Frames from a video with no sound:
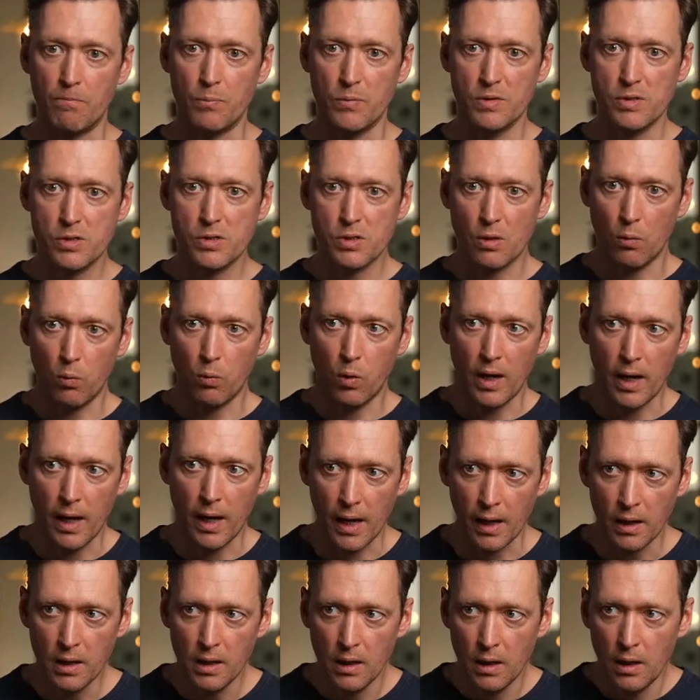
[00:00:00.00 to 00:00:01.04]
So
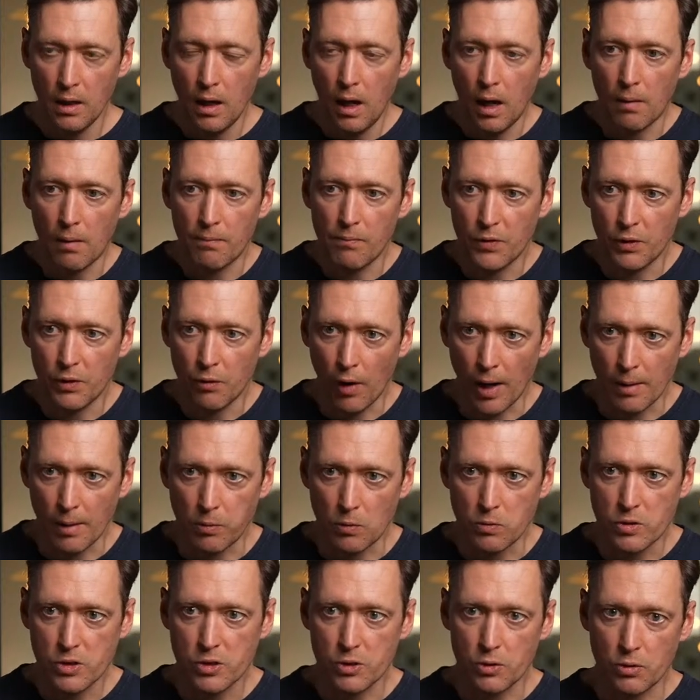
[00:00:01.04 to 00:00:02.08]
where you're able
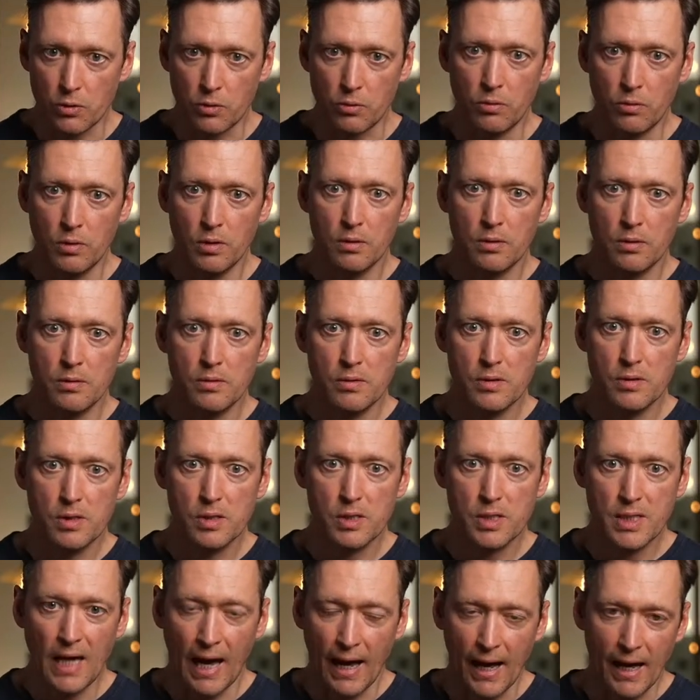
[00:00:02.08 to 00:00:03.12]
to
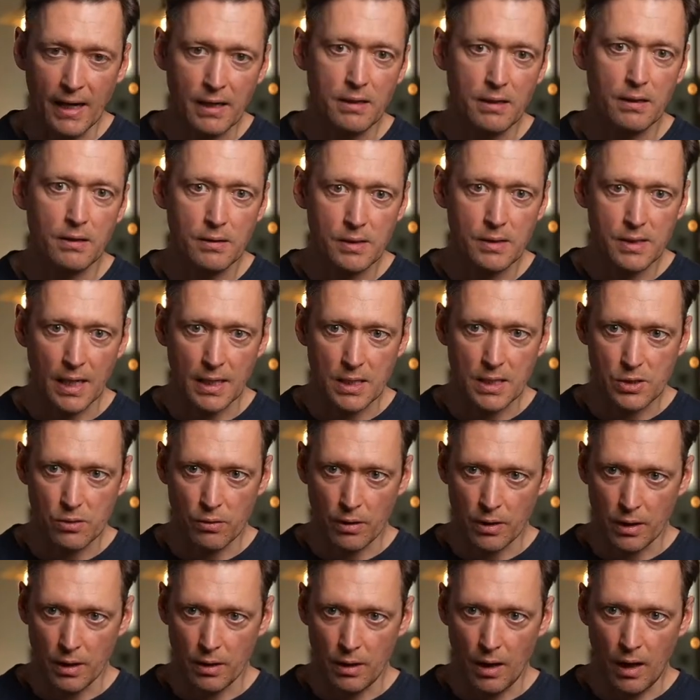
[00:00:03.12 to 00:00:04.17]
tag data
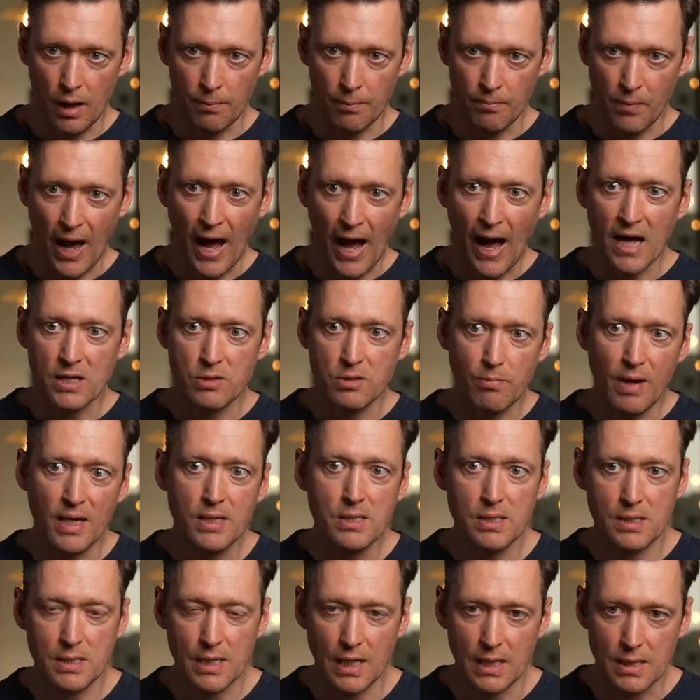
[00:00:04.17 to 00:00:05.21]
in it, add
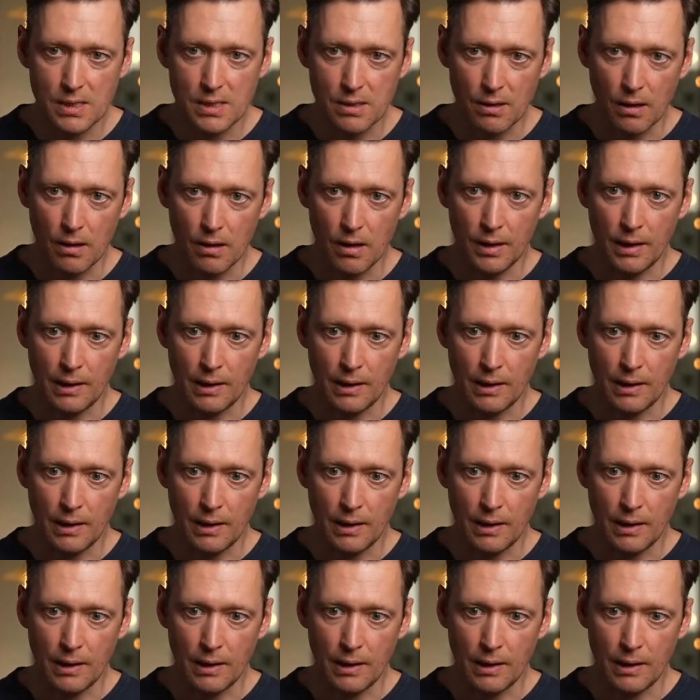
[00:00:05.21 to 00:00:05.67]
metadata